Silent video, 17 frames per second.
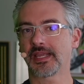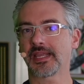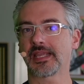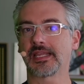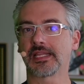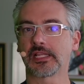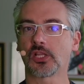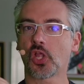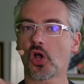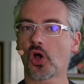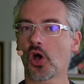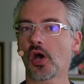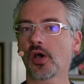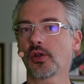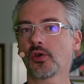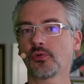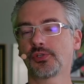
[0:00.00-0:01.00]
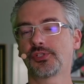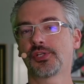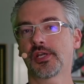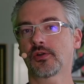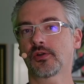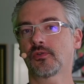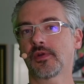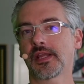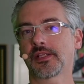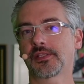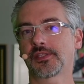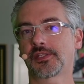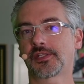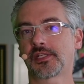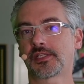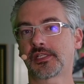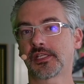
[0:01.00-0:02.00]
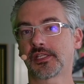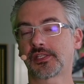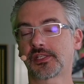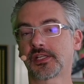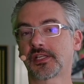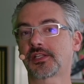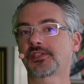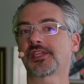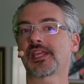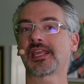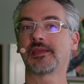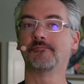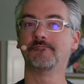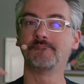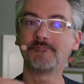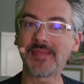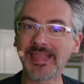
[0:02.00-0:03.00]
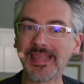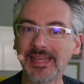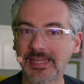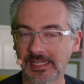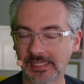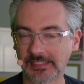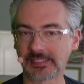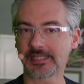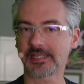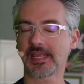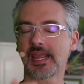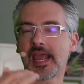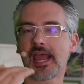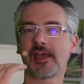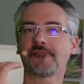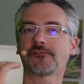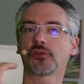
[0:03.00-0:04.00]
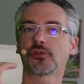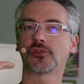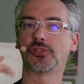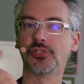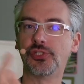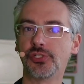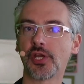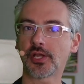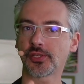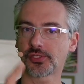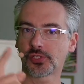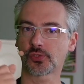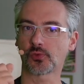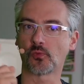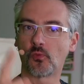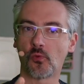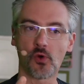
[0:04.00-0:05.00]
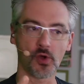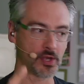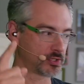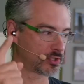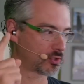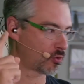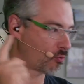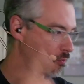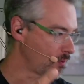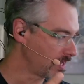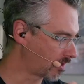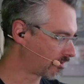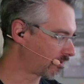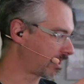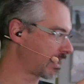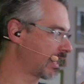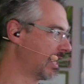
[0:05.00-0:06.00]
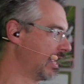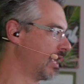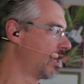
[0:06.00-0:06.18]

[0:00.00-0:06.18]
it'll auto generate statistics immediately after just one query,